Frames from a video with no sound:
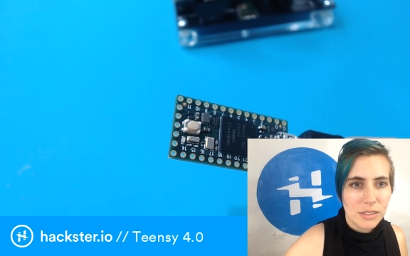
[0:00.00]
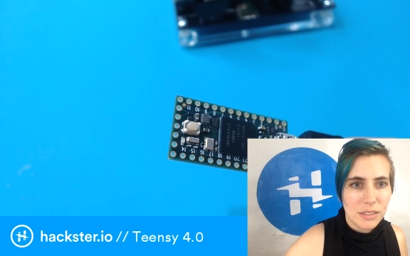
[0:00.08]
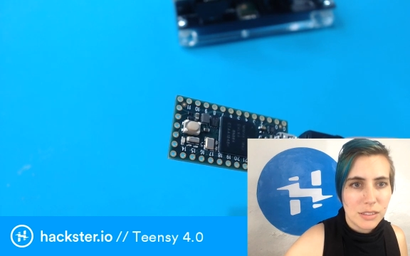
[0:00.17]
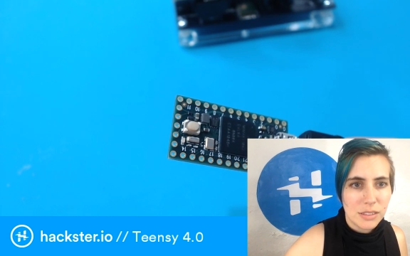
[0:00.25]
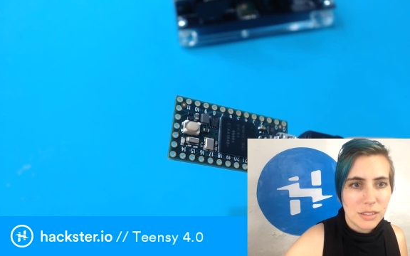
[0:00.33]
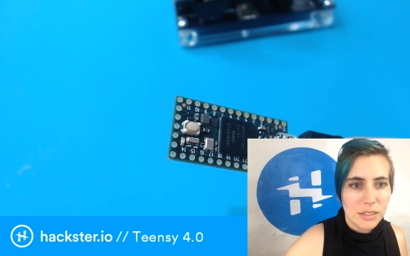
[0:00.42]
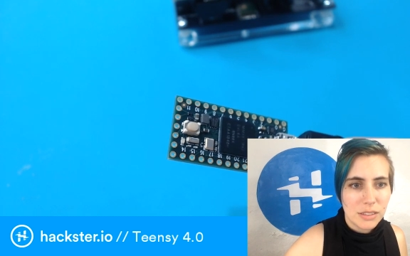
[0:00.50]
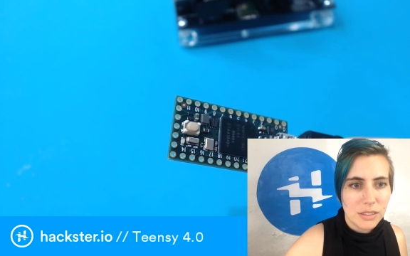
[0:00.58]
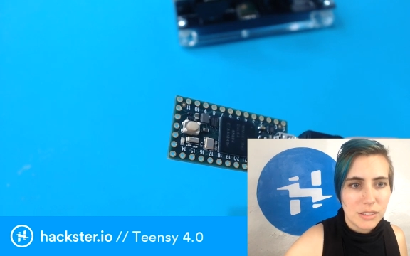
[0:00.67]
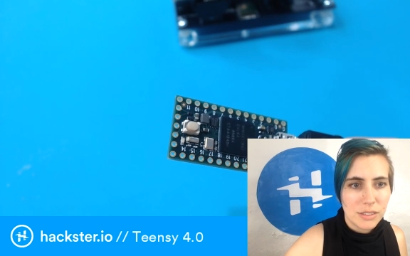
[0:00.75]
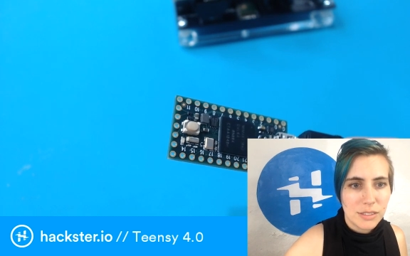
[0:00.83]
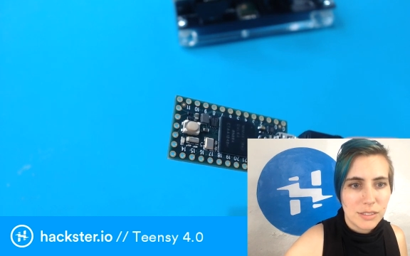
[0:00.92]

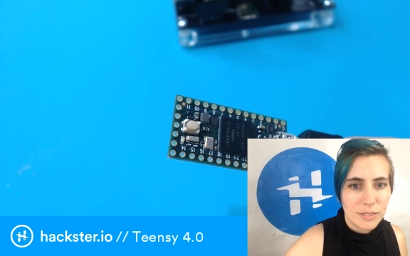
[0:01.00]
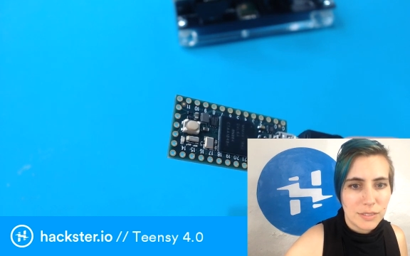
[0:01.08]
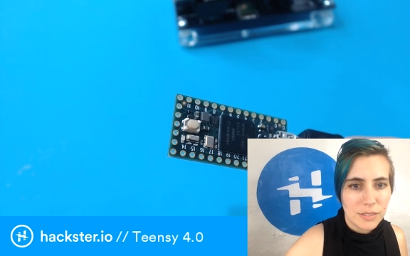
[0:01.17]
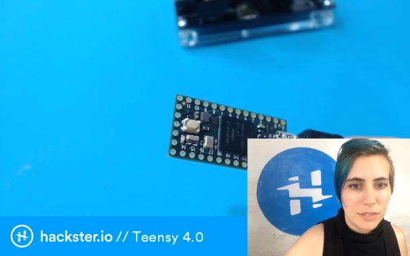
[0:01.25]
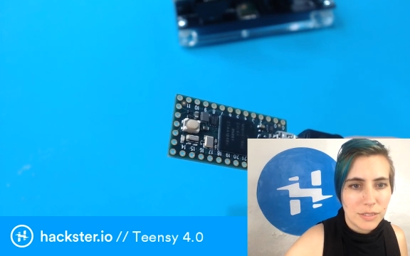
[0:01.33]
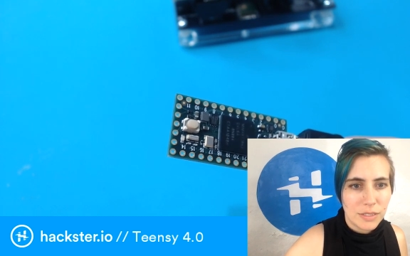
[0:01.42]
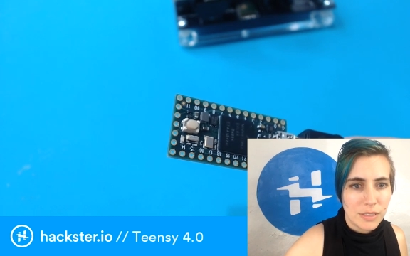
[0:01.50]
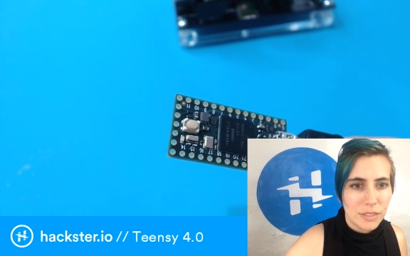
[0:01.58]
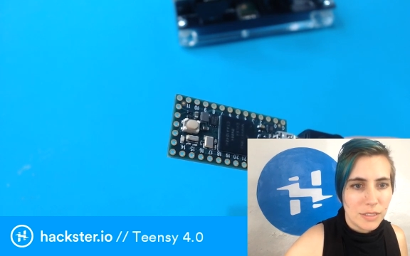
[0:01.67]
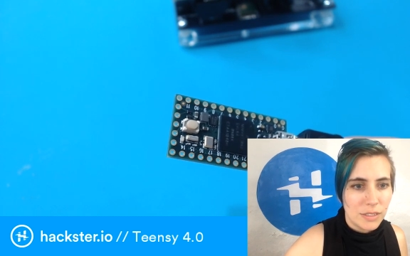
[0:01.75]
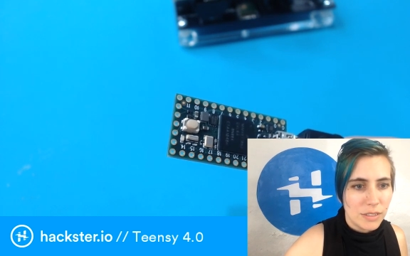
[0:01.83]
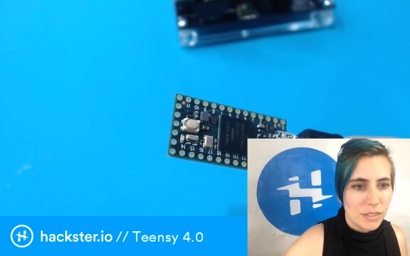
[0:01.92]

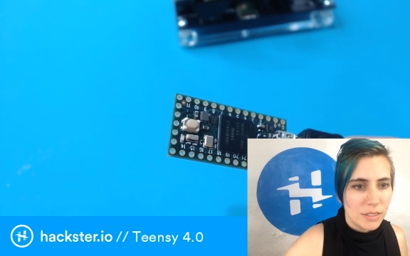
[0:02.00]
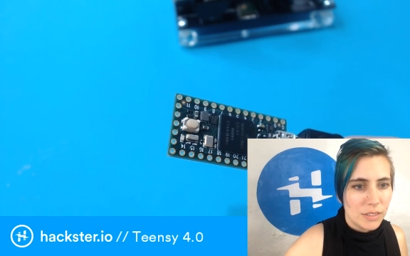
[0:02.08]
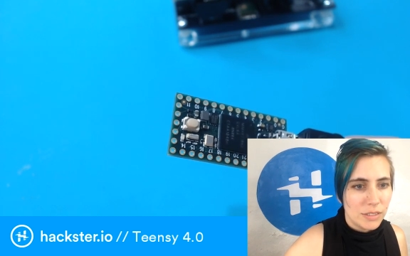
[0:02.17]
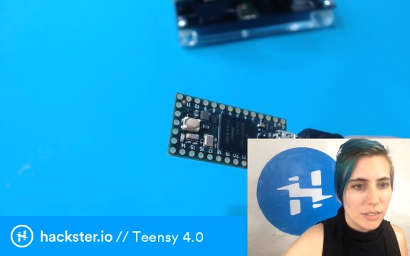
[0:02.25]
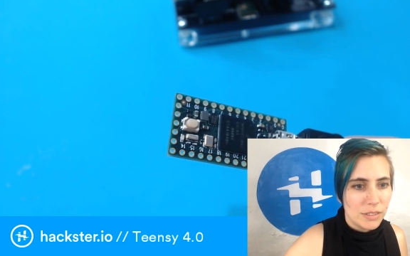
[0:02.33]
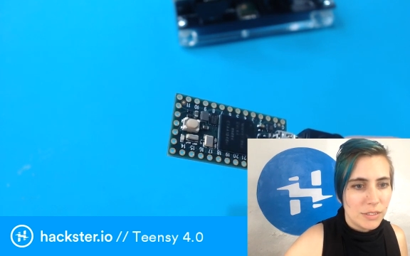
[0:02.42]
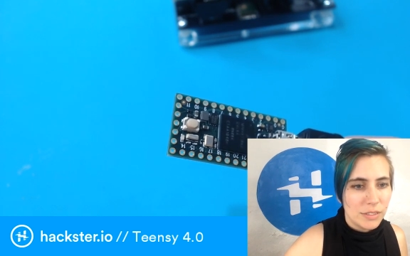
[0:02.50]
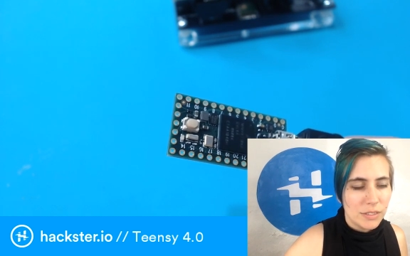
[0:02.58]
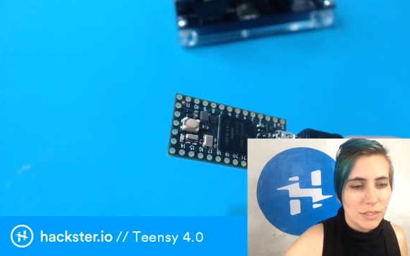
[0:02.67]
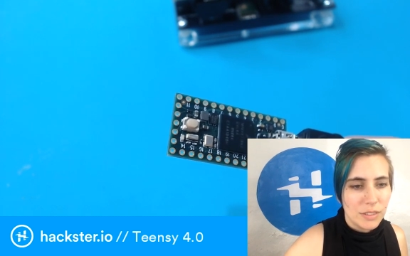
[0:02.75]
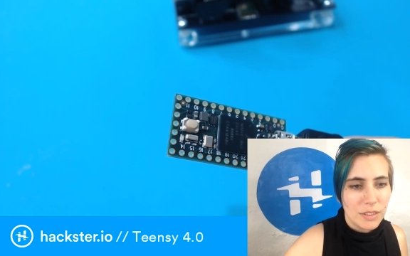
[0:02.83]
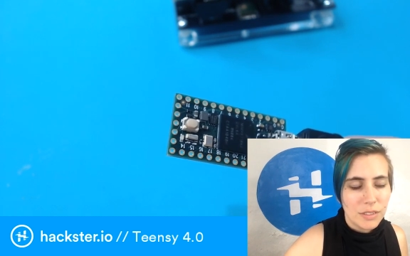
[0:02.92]

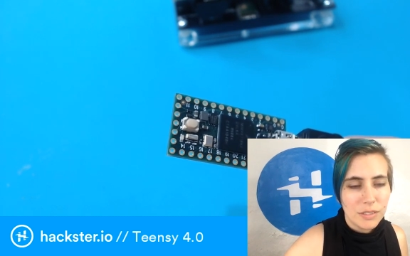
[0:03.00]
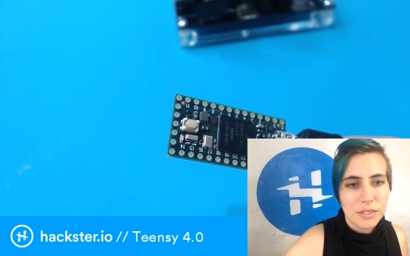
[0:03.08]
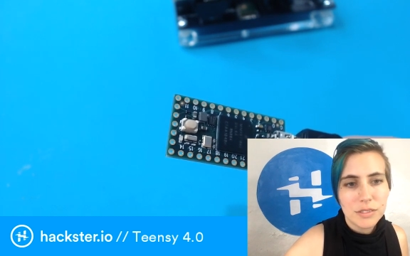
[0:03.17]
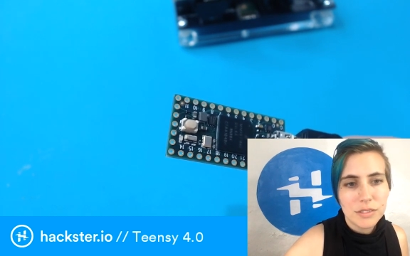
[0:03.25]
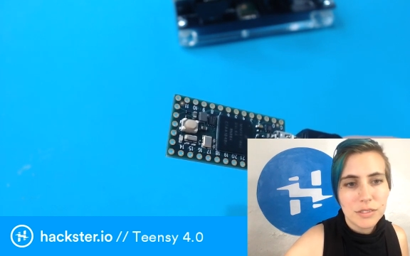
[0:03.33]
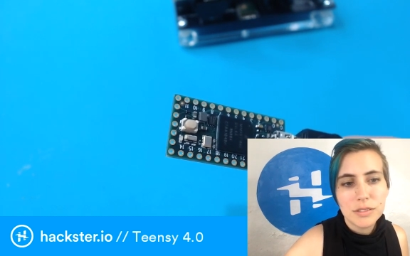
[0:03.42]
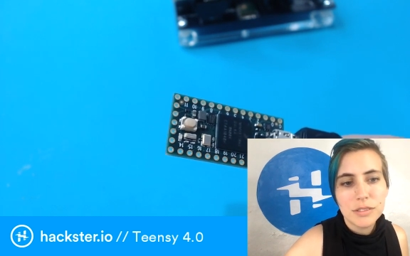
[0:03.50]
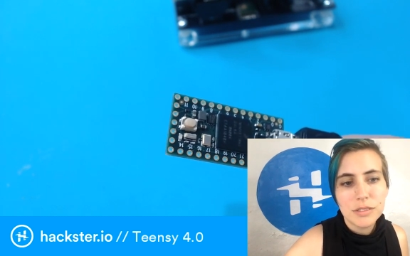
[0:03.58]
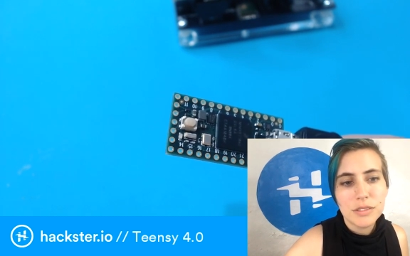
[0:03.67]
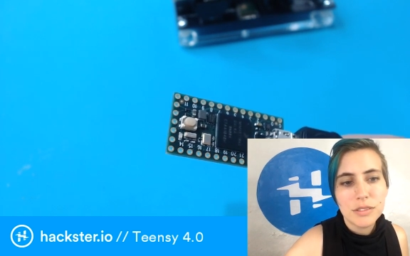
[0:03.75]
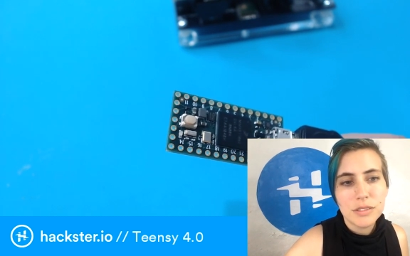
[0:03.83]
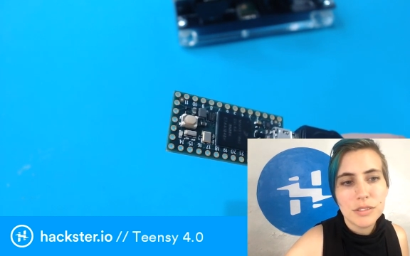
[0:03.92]

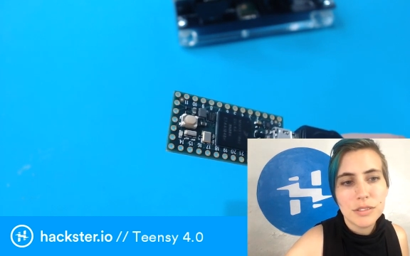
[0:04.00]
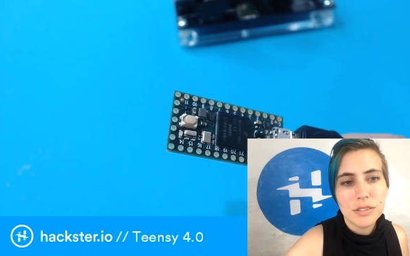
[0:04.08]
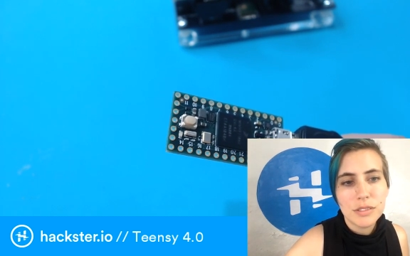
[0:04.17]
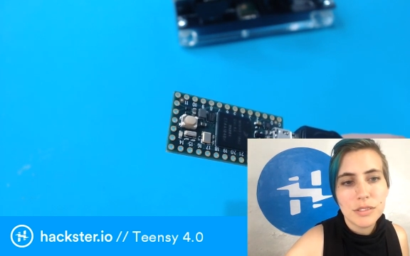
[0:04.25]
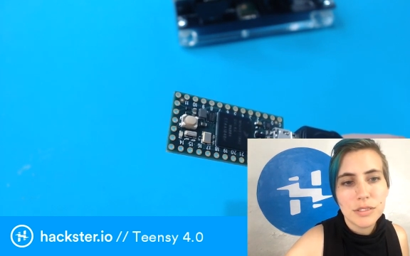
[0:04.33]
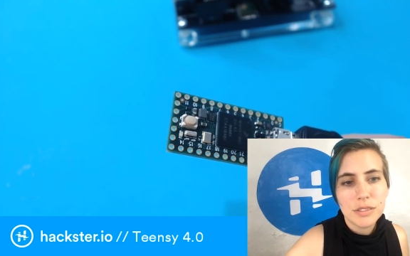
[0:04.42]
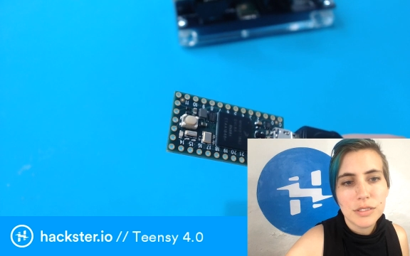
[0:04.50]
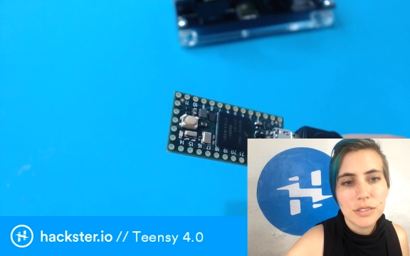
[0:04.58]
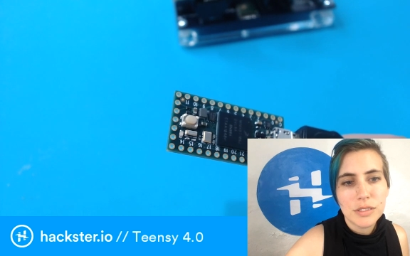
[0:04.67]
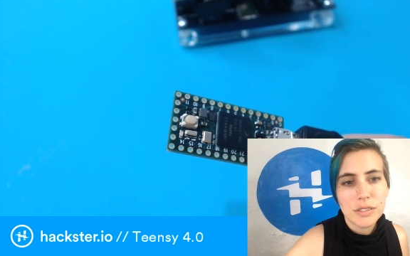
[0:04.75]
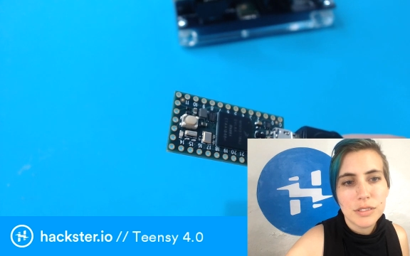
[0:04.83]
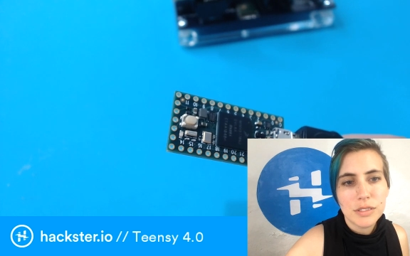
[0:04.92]

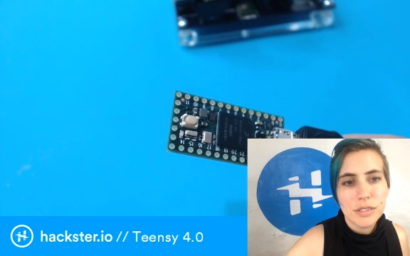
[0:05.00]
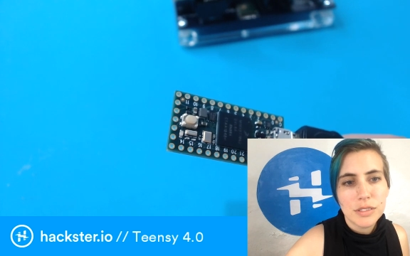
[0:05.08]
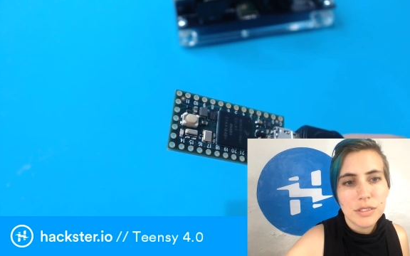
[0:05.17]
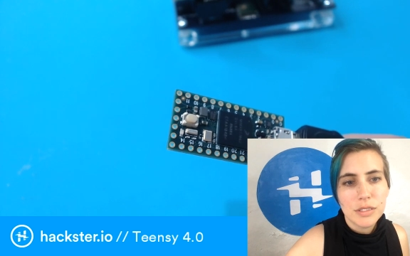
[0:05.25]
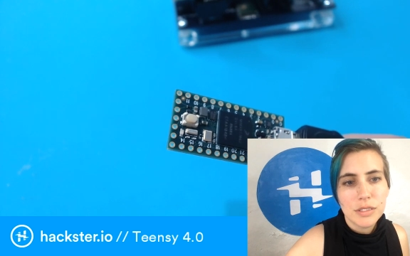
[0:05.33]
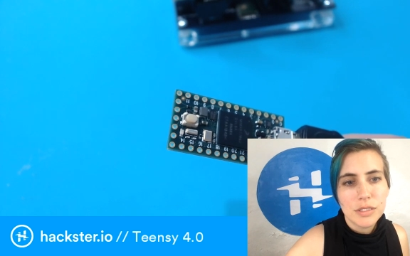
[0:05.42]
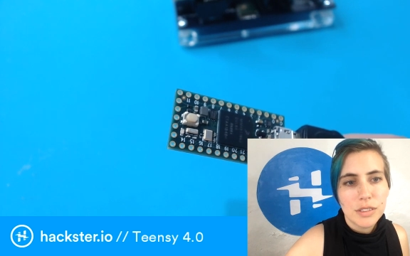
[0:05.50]
(no one is talking)